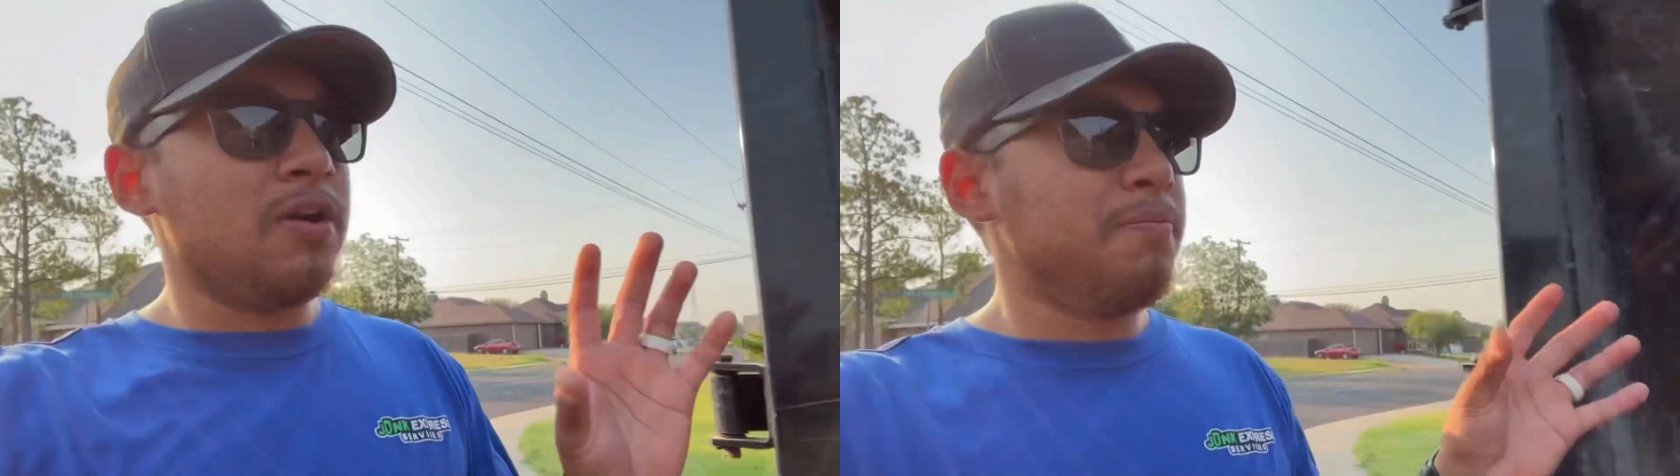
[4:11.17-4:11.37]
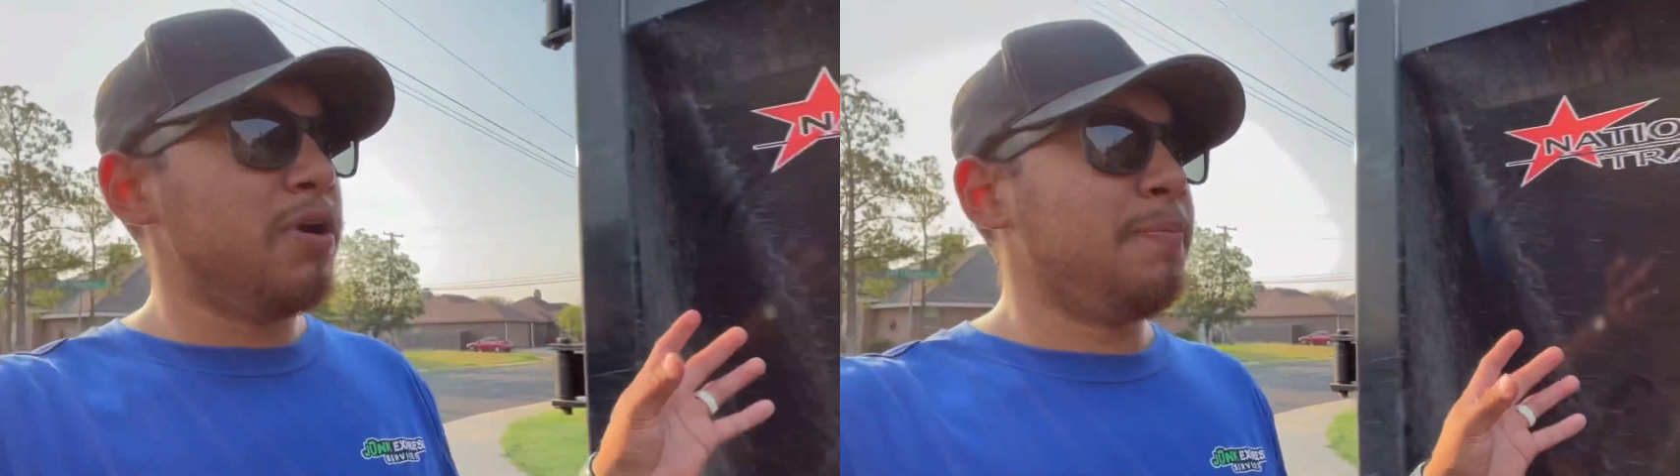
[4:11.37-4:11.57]

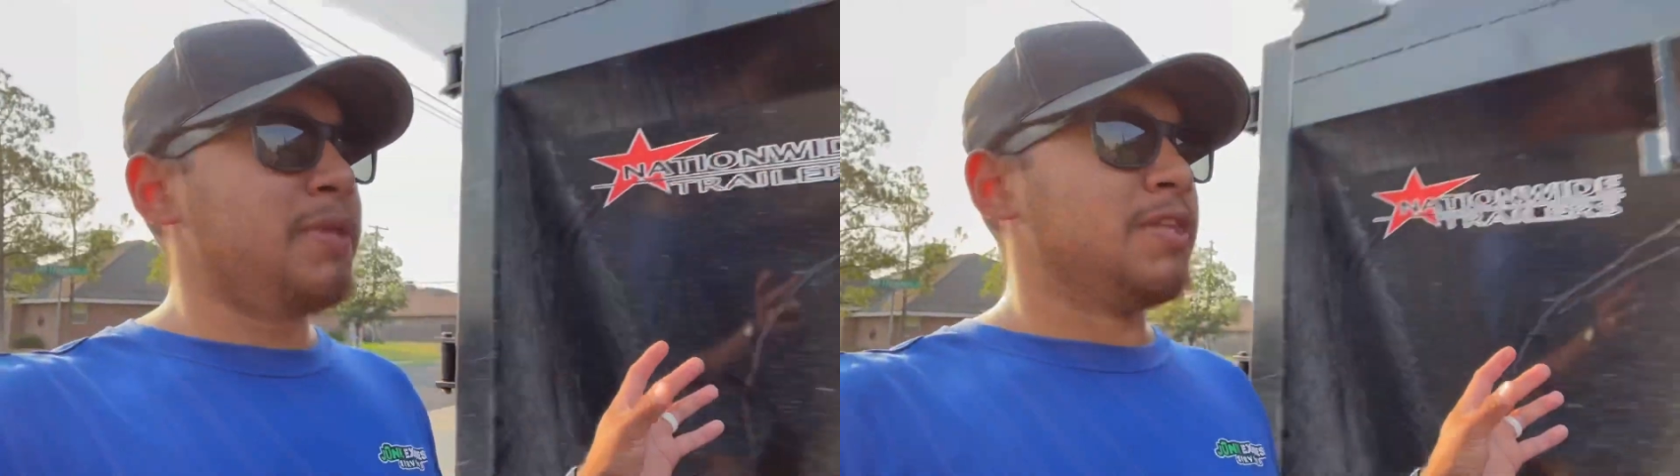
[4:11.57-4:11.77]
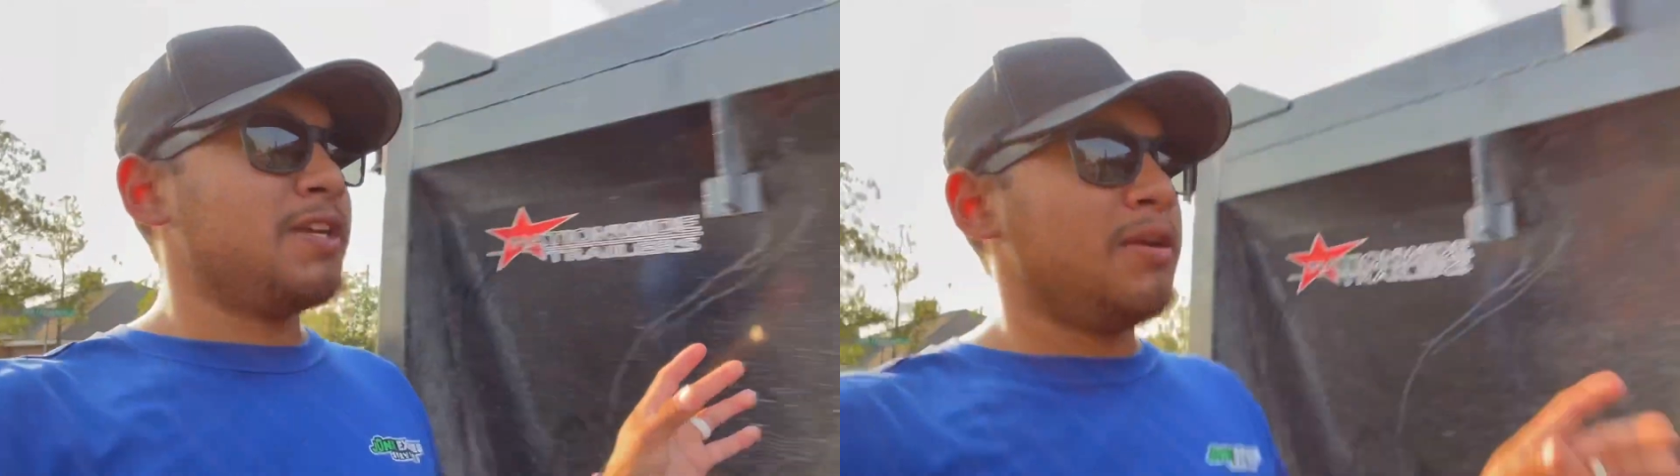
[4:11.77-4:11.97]
I'm prepping
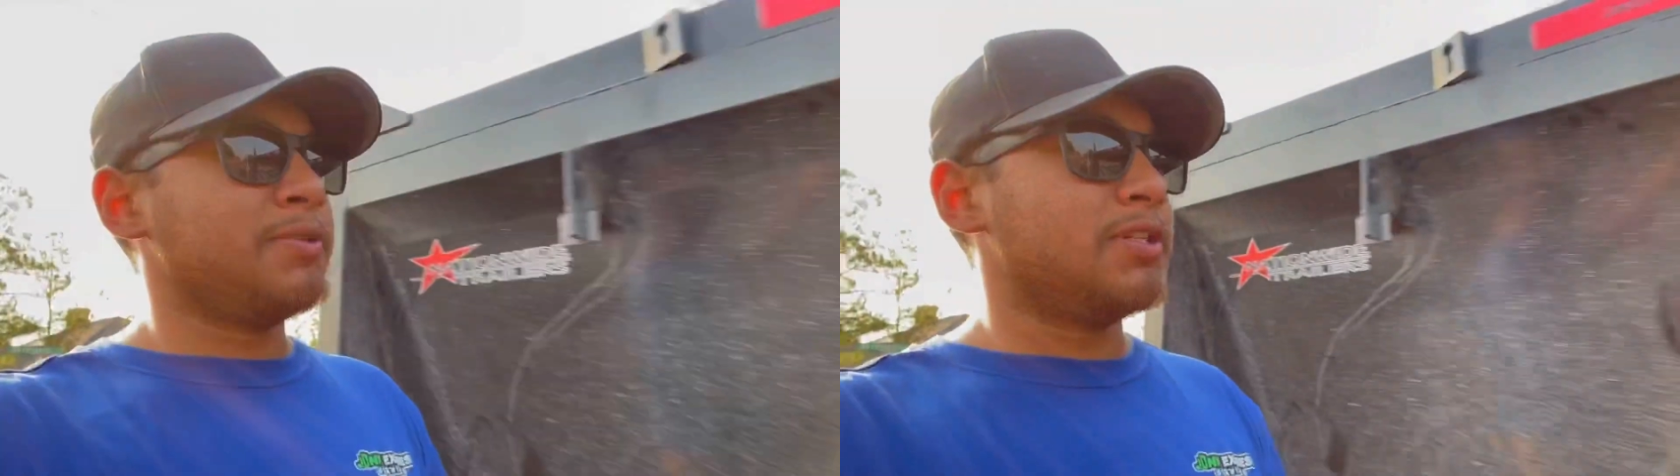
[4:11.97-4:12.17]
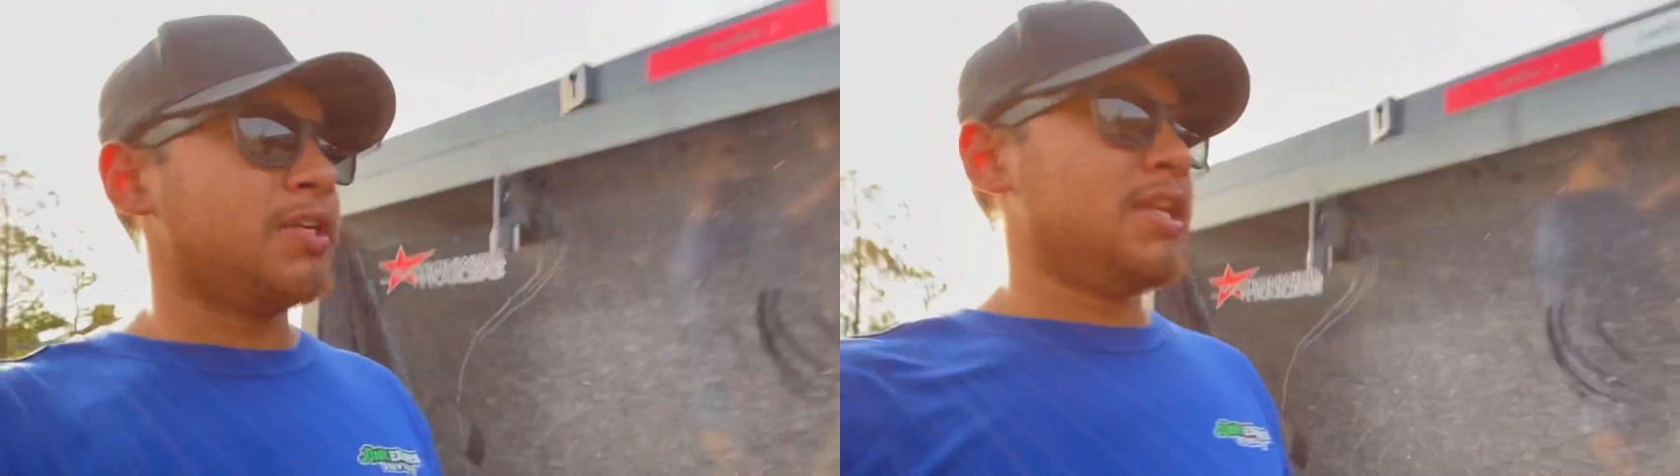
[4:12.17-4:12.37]
the
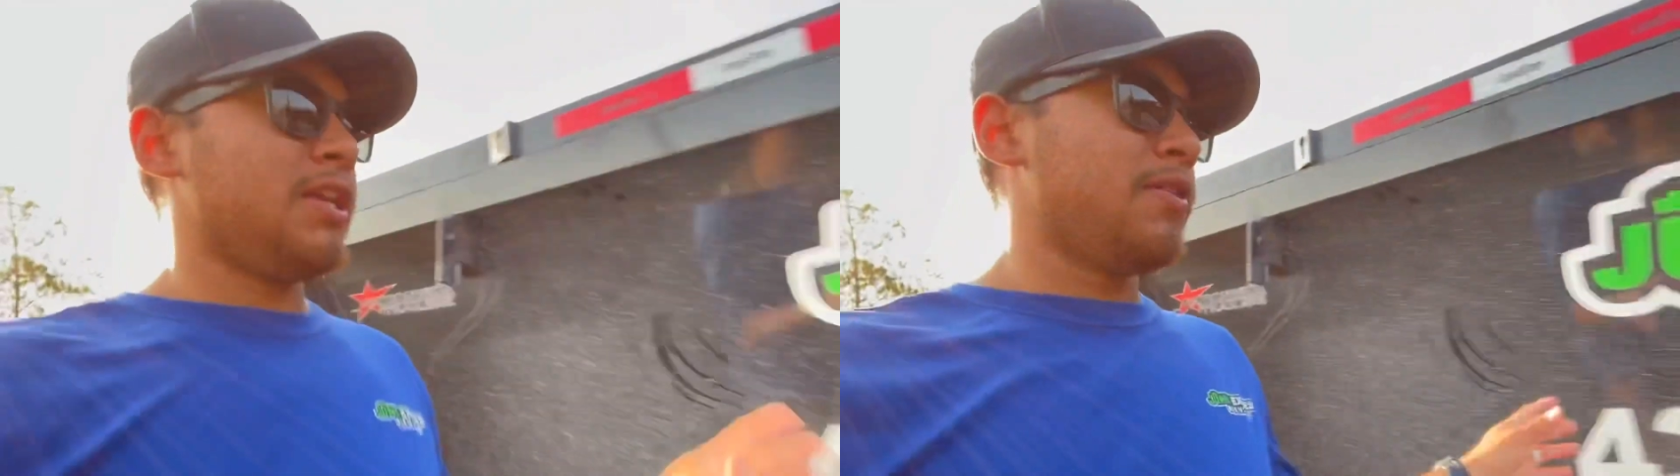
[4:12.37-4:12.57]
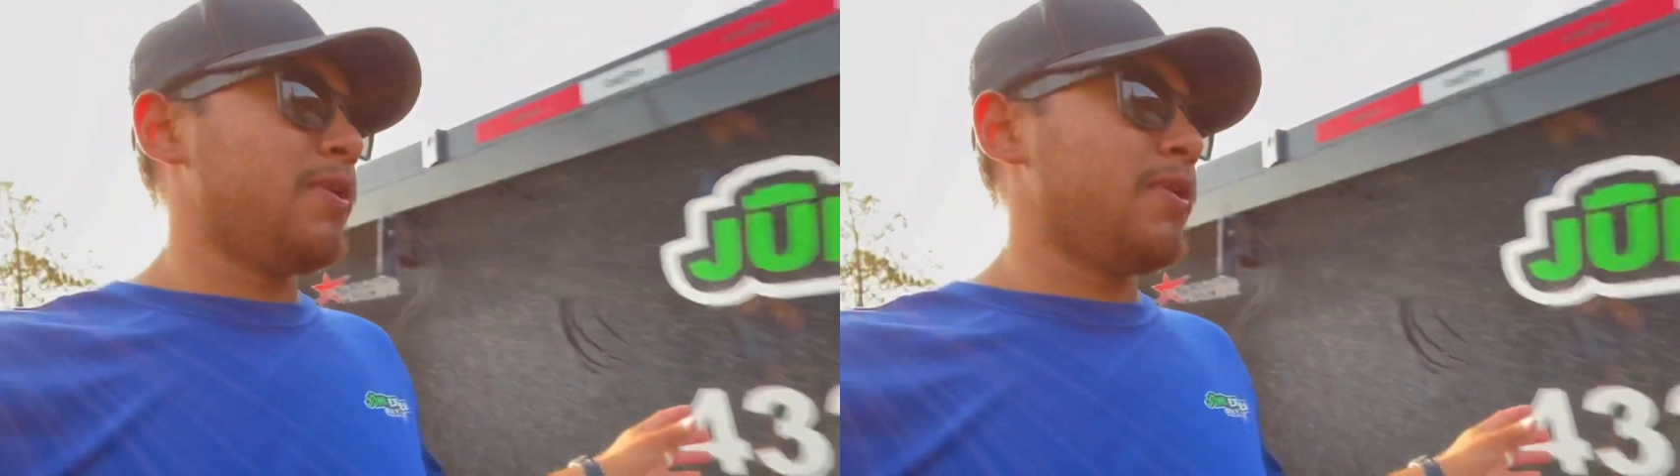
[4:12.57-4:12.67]
dumpster, getting it